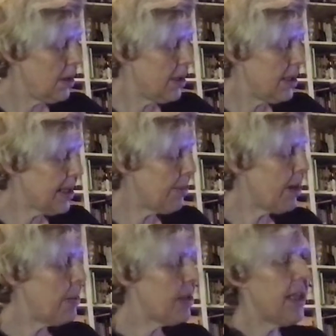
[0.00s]

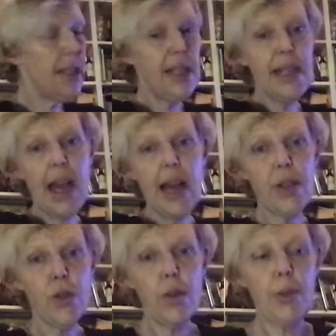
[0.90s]
Sometimes because it's a tassel
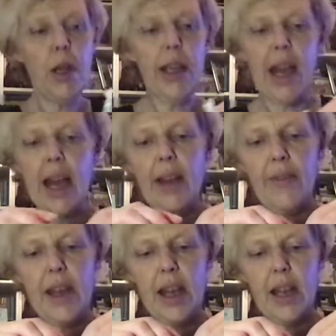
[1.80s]
trim, y'all, you have
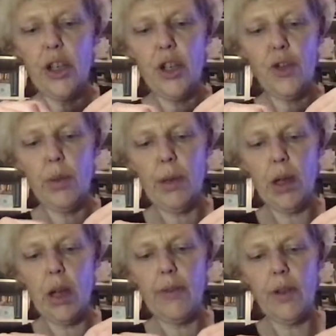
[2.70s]
that, you just trim it
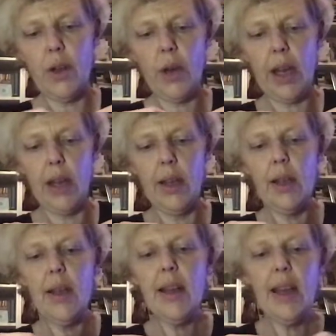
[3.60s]
off. Okay.
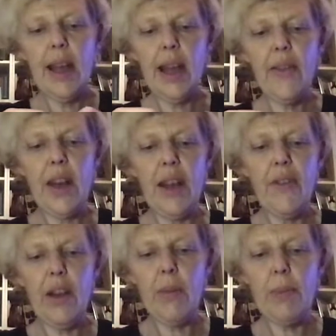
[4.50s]
And then I
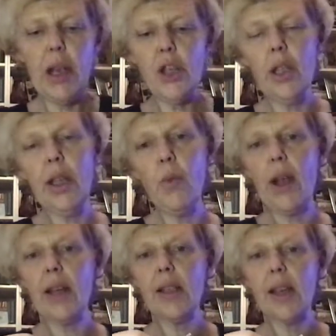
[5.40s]
very patiently
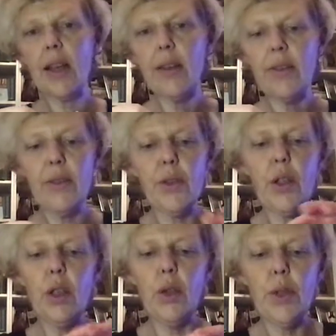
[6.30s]
wait a second for the
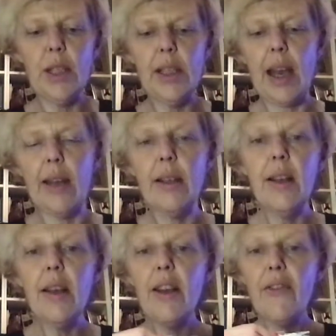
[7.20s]
glue to set.
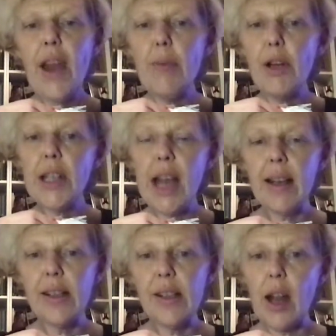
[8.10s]
Fabric tack
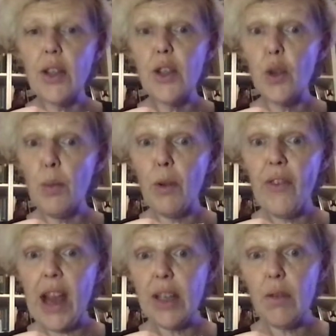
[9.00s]
is not super
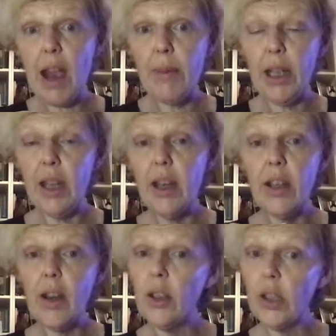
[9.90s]
fast grabbing.
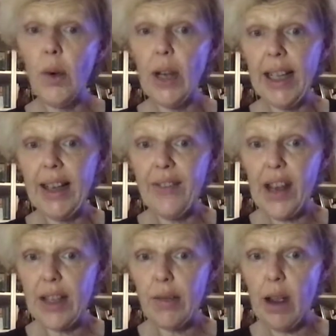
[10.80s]
Y'all know I like a
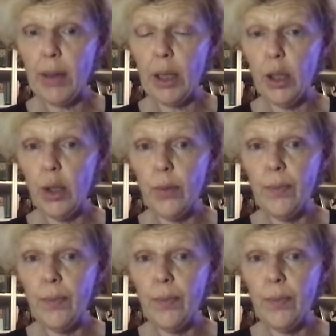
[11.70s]
fast grabbing glue.